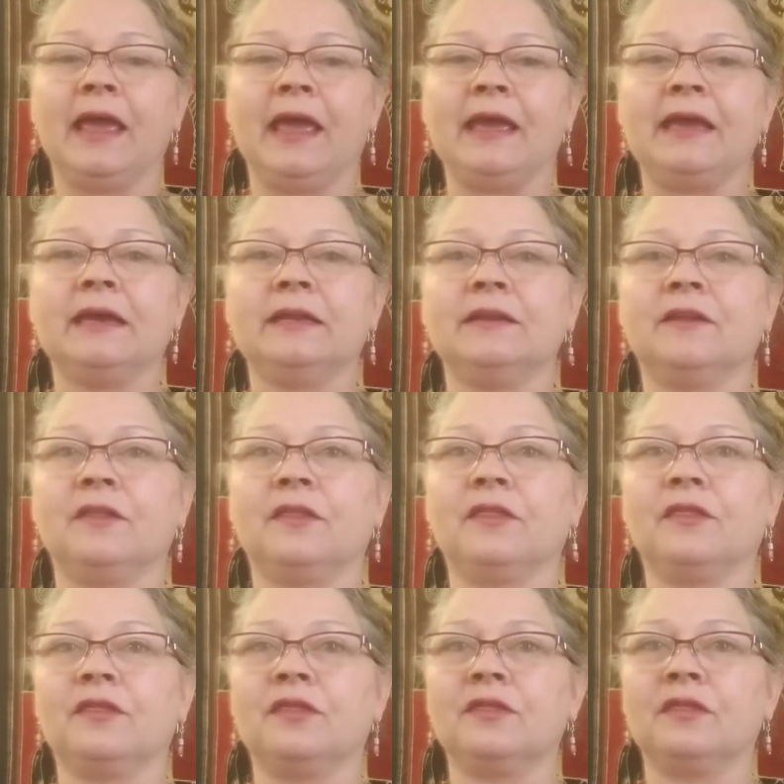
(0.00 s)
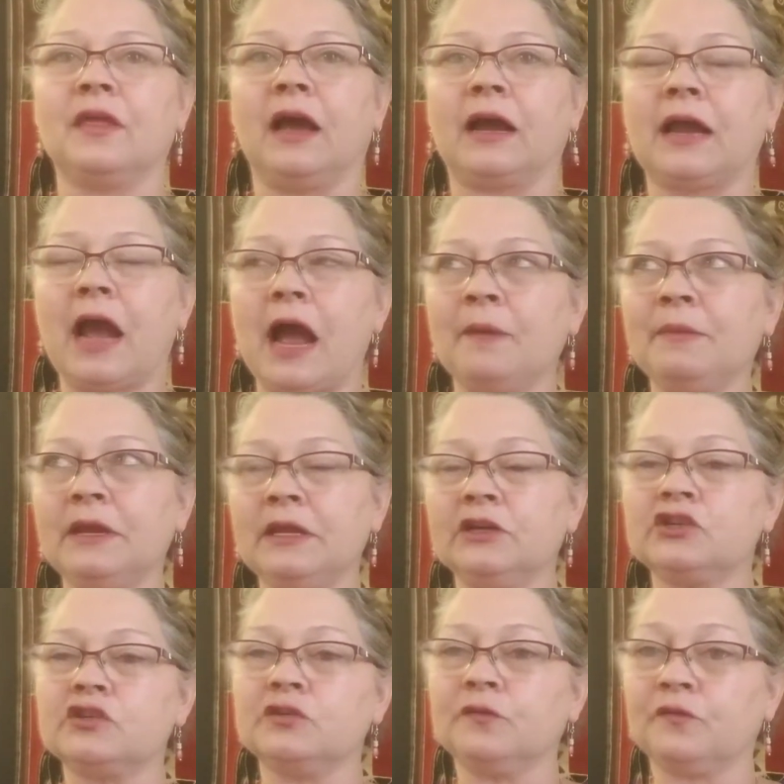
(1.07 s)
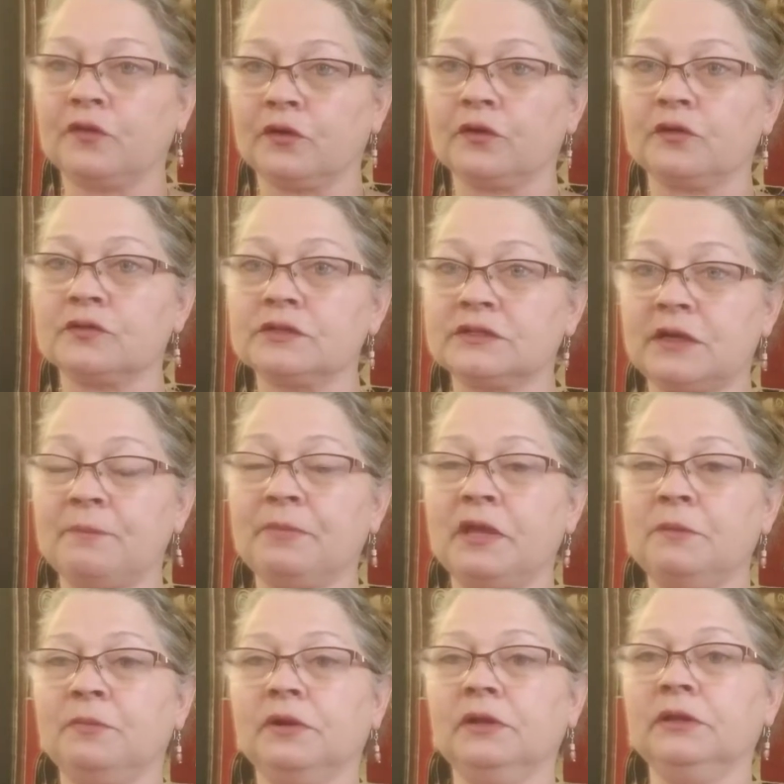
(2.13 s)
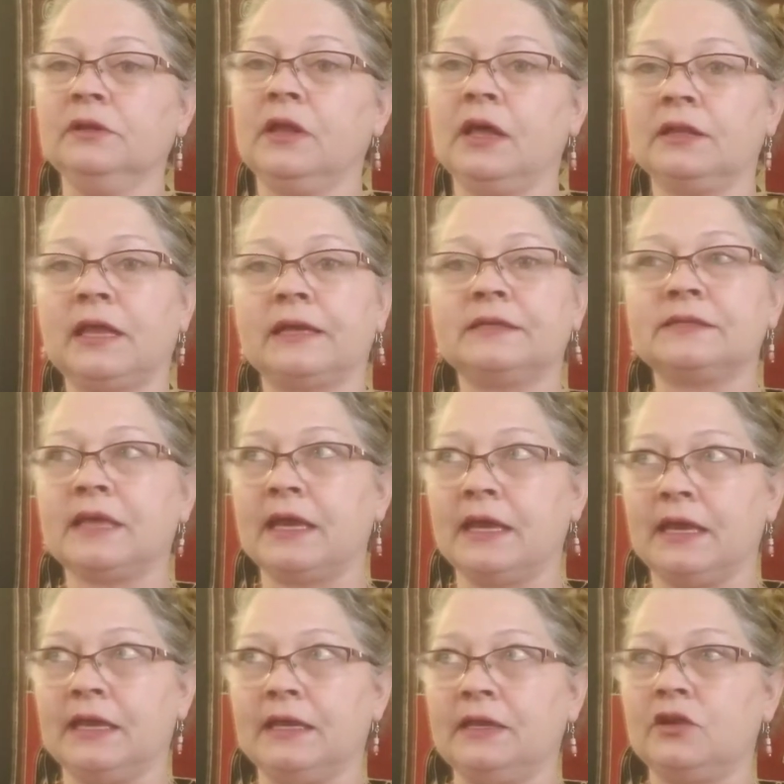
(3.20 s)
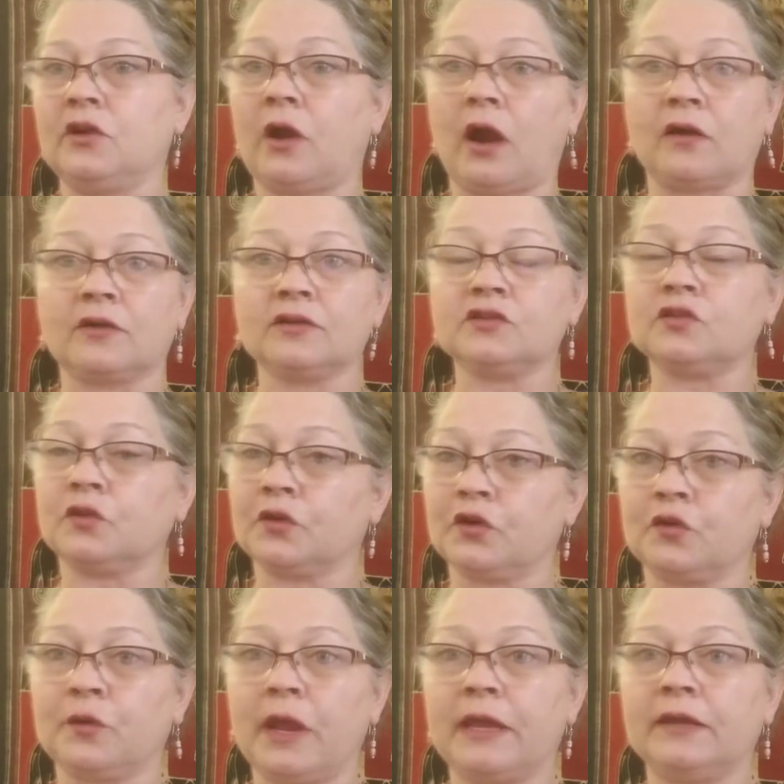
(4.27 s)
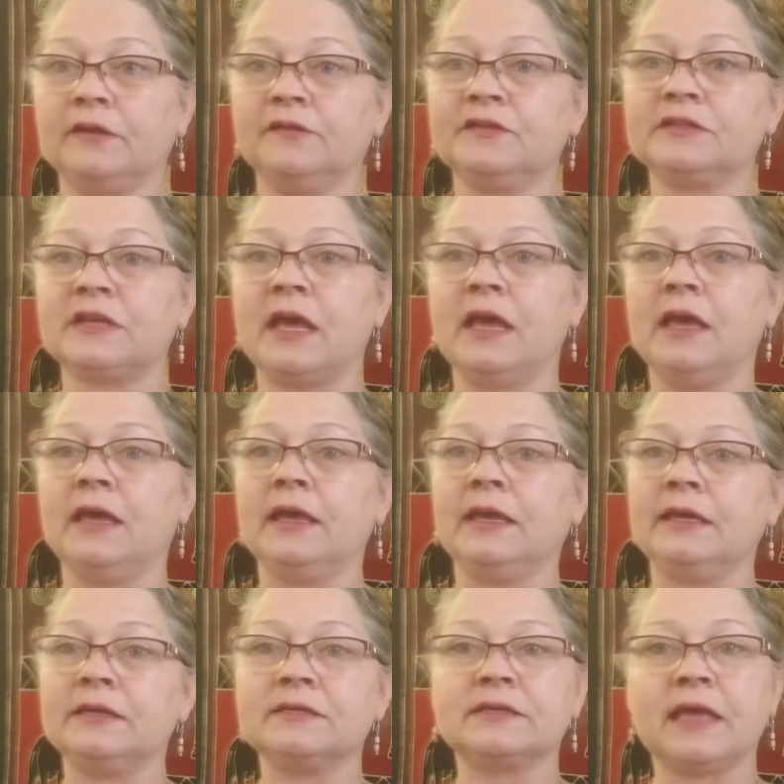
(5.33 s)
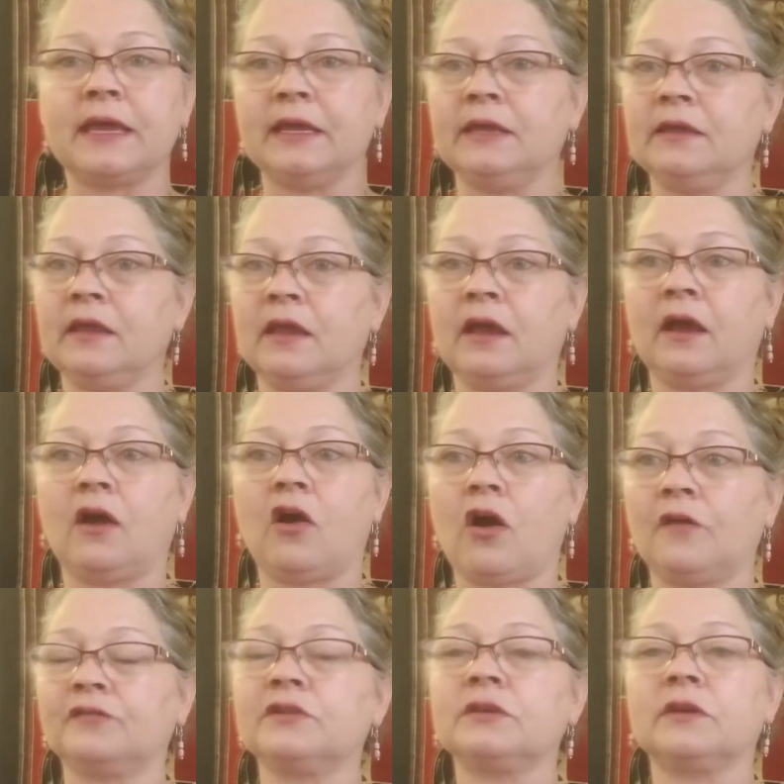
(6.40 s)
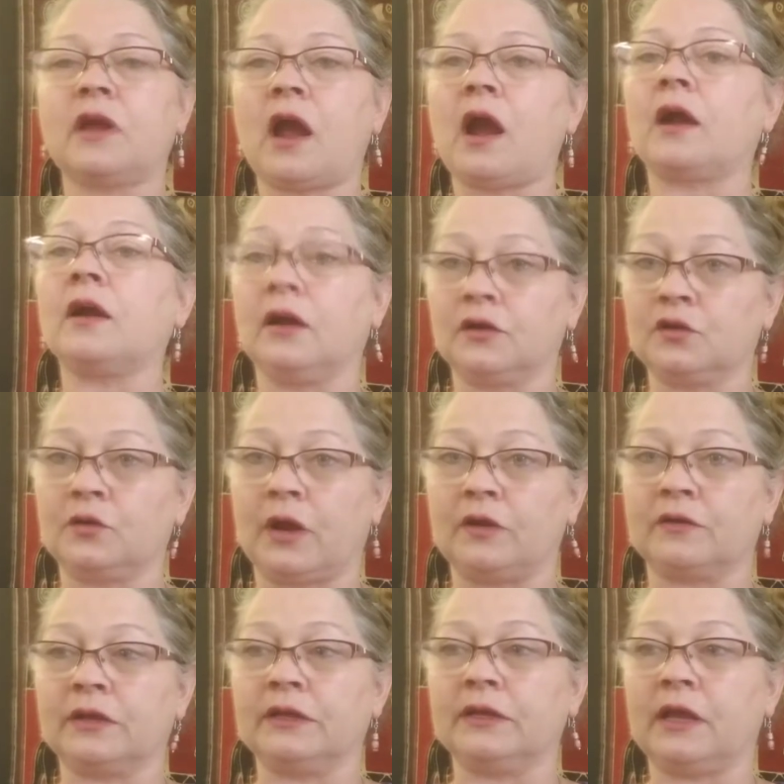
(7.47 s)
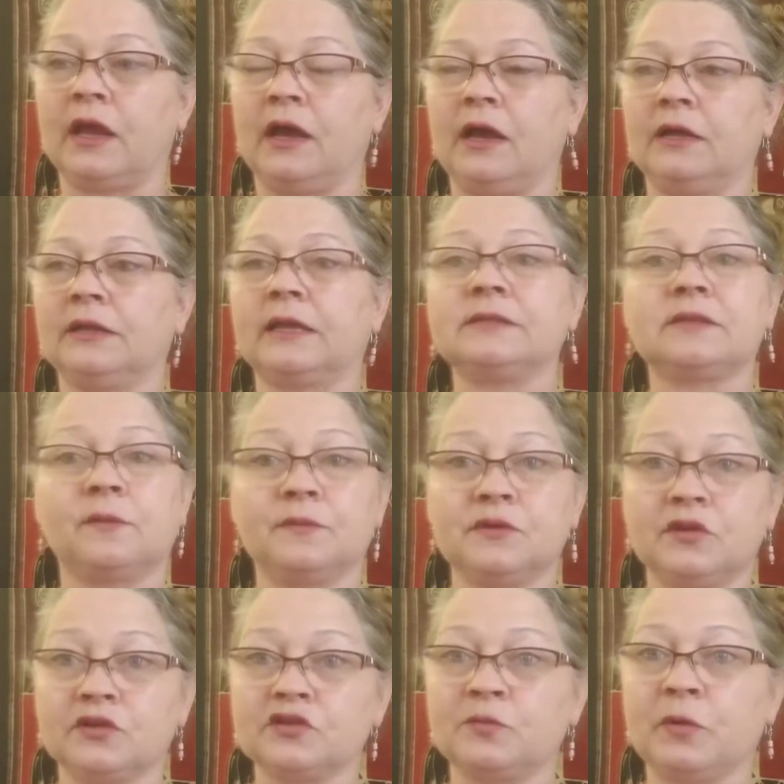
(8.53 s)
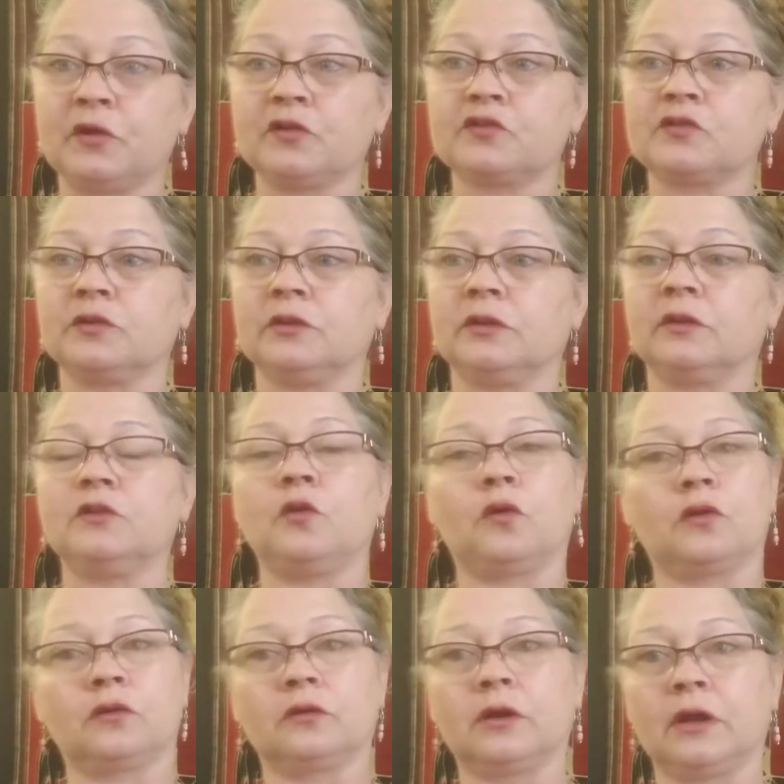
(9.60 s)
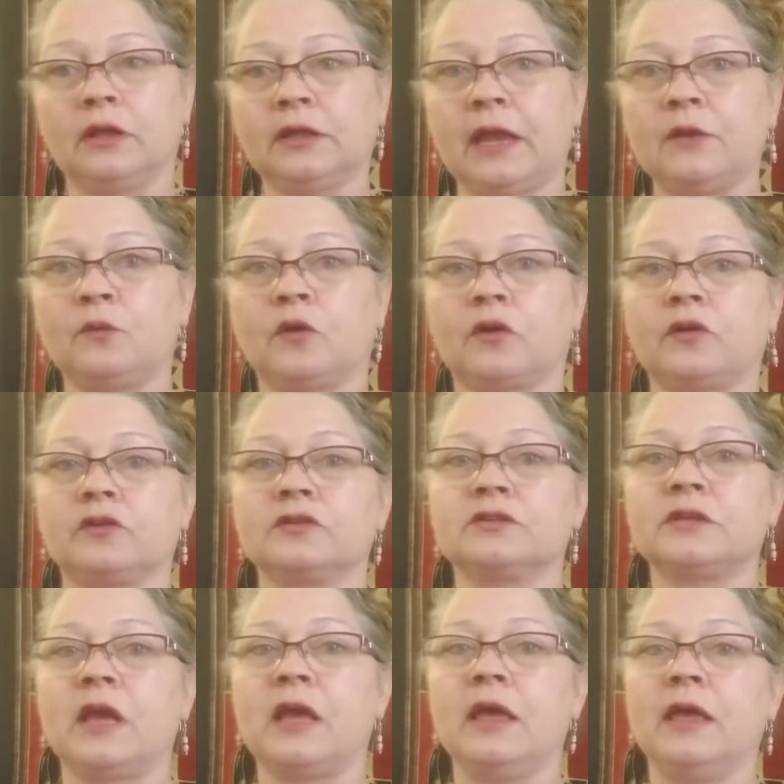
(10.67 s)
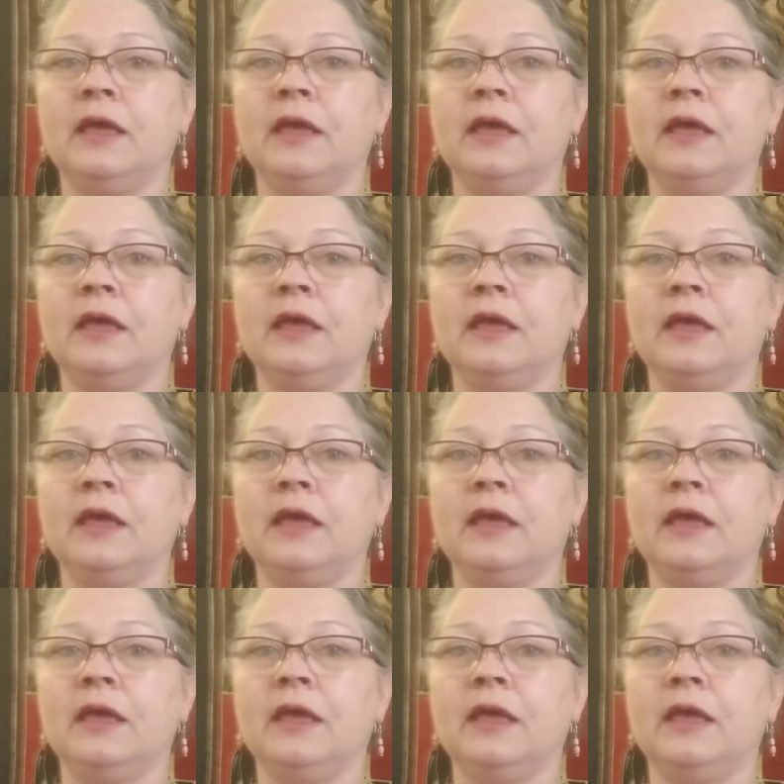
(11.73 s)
And a common issue for some people, like say your artists or creatives, is they often are ungrounded, like some of your spiritual, your light workers.